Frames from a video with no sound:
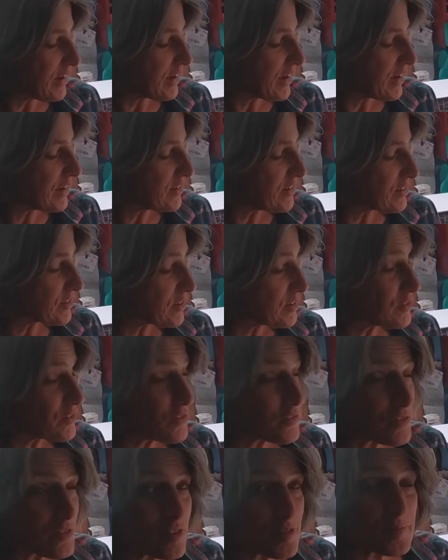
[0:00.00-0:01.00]
I had to
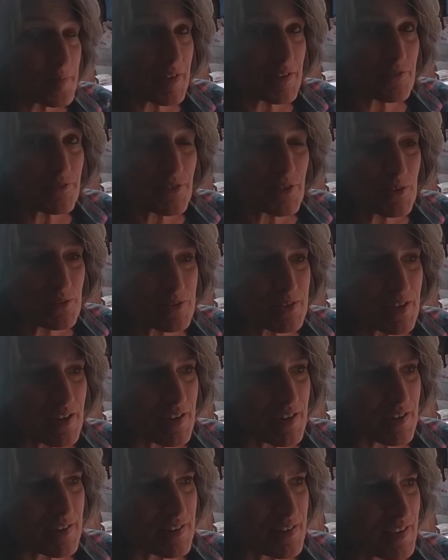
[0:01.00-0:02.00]
consult my field
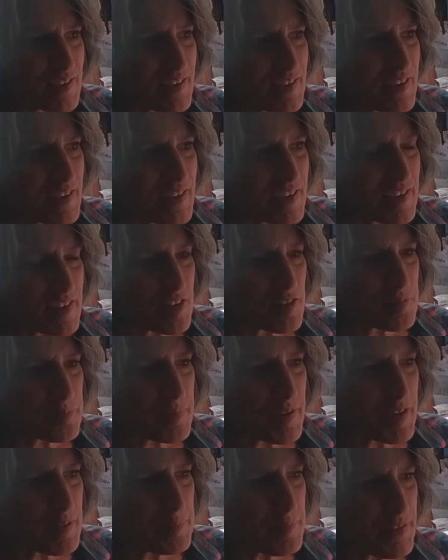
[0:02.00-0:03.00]
guide. And
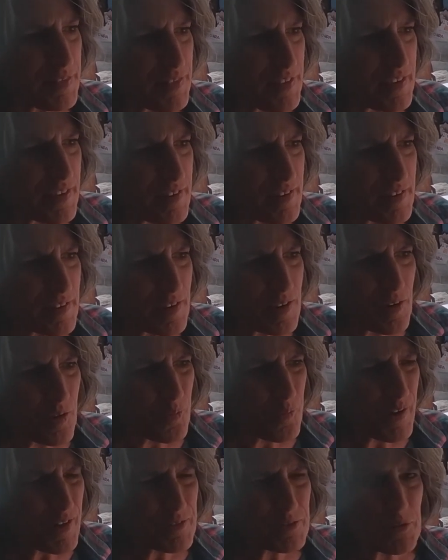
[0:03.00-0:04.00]
it made me think,
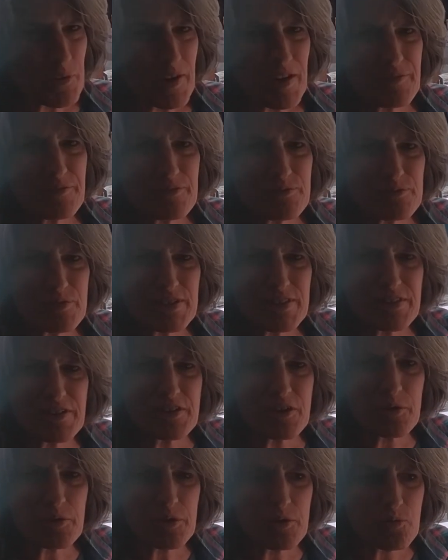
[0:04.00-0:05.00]
wow, do I even really
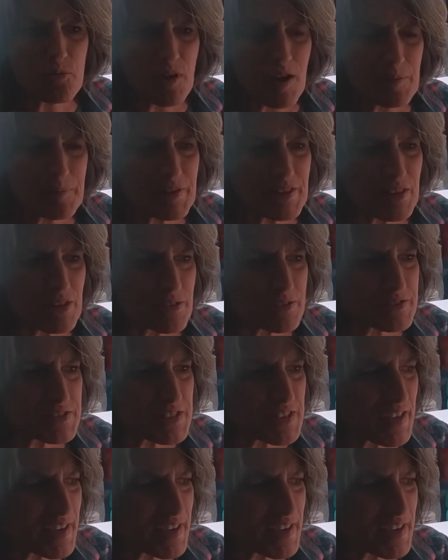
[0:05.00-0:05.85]
know what a robin looks